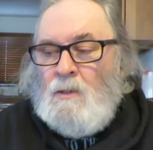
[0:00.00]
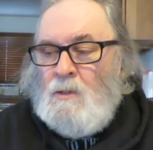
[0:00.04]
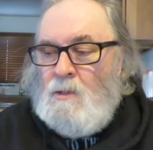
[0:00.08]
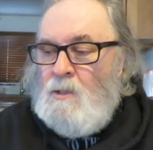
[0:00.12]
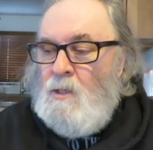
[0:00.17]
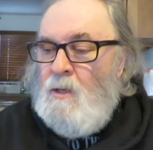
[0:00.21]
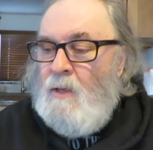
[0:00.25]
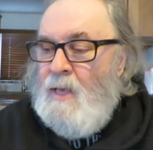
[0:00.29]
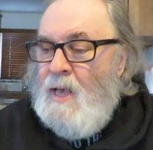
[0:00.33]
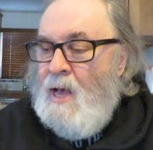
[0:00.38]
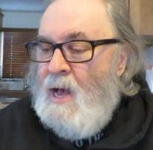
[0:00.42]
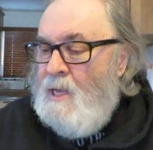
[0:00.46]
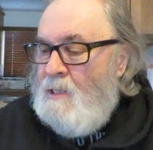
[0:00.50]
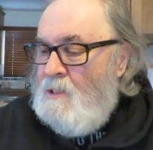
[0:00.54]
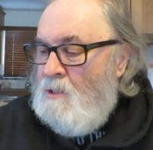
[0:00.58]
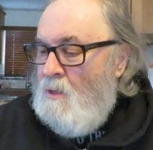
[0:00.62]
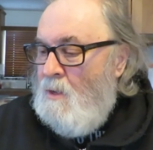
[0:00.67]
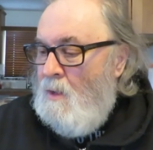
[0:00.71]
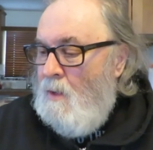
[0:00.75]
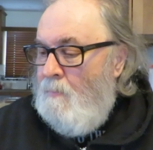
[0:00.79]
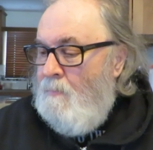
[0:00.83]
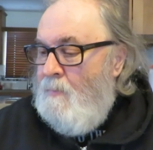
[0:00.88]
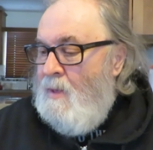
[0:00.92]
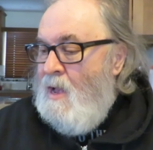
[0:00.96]
So yeah, it's
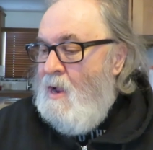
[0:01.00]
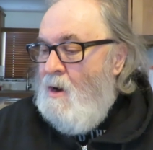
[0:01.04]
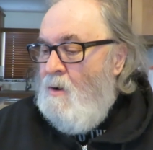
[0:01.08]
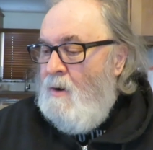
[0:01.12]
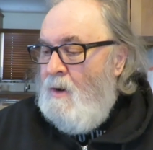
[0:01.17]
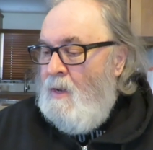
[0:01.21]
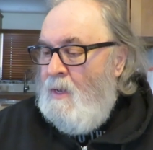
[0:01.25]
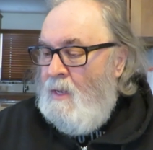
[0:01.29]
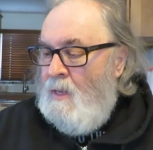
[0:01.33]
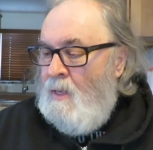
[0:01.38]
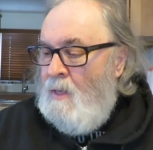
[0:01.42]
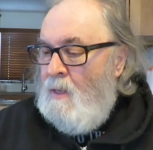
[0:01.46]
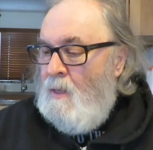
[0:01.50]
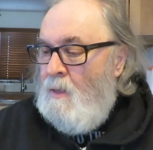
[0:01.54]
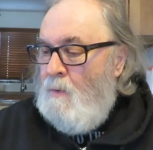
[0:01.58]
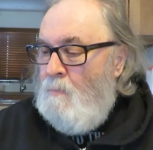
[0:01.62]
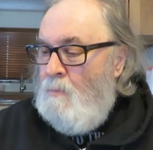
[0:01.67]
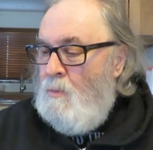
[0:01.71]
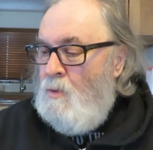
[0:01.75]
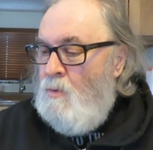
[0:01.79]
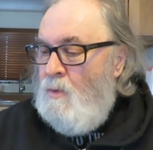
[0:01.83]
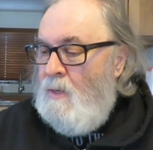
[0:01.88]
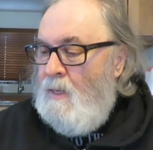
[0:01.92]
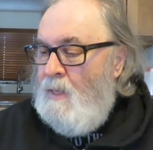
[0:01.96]
called Mary
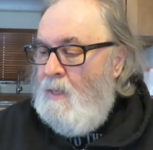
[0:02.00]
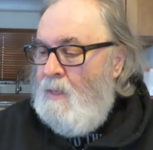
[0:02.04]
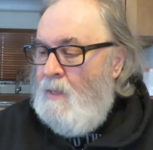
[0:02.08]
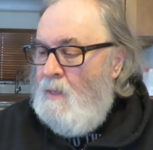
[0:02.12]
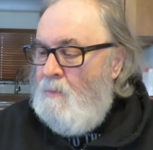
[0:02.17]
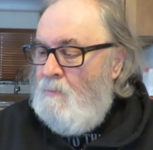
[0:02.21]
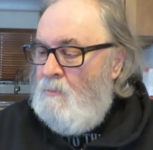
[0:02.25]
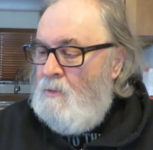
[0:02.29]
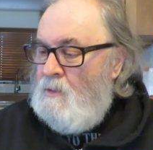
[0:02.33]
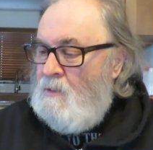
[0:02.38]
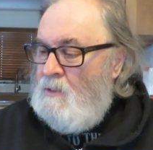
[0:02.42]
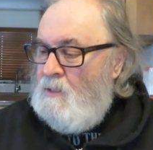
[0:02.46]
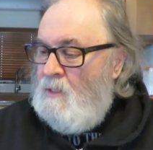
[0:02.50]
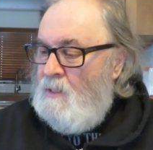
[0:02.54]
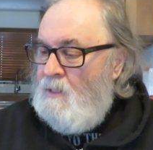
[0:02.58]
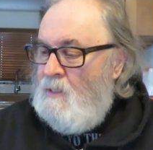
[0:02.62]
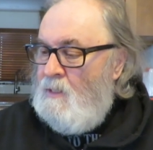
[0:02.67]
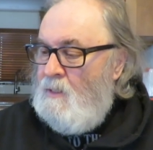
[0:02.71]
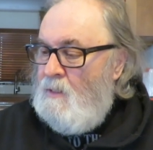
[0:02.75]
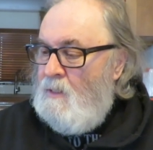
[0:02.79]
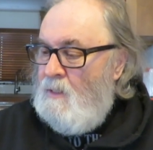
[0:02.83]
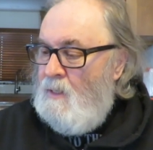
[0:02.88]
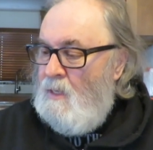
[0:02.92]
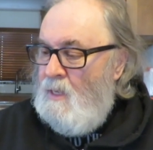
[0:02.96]
Moody
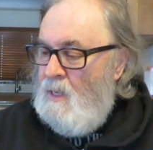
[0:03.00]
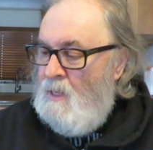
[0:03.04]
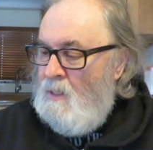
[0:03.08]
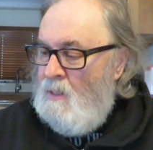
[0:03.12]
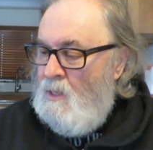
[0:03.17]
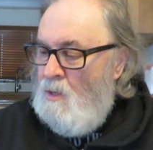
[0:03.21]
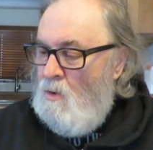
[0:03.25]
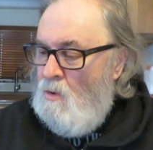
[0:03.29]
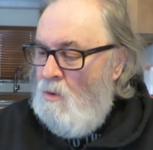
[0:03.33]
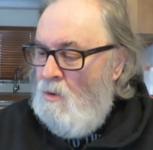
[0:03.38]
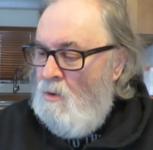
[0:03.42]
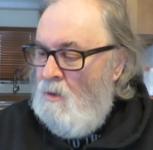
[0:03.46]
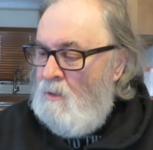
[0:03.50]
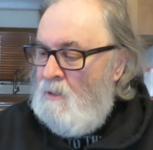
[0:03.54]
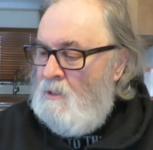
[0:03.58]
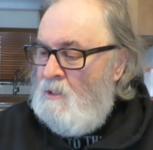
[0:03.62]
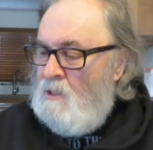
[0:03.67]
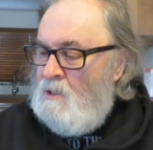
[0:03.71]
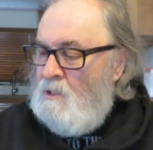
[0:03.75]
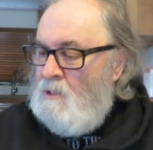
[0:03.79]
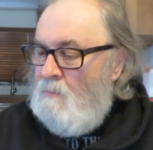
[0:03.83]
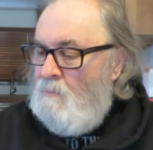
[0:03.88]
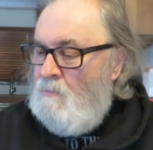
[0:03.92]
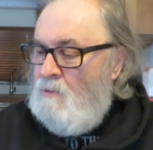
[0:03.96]
Emerson and the
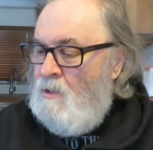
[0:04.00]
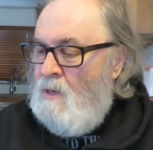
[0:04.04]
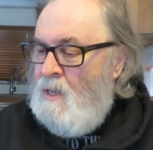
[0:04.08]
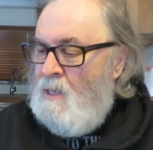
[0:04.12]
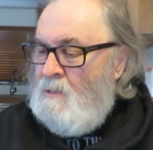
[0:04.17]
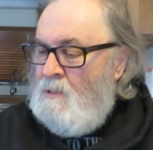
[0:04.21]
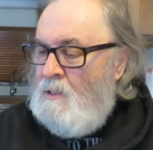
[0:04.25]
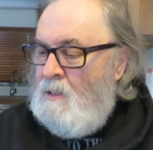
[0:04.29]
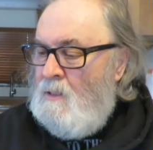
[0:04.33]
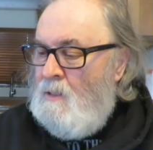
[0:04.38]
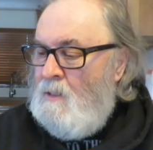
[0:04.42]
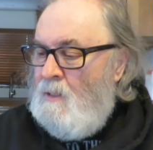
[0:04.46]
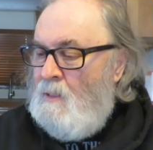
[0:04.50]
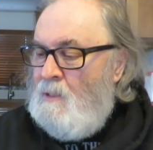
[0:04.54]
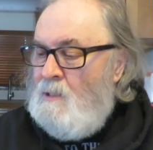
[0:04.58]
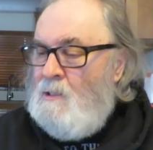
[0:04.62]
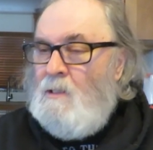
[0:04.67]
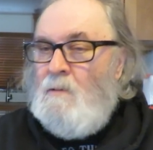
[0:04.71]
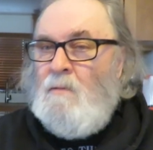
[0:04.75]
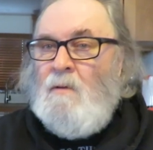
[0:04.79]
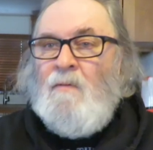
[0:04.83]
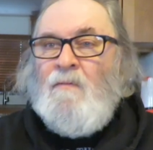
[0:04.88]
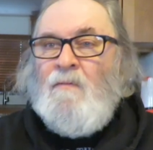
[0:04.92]
Origins of Transcendentalism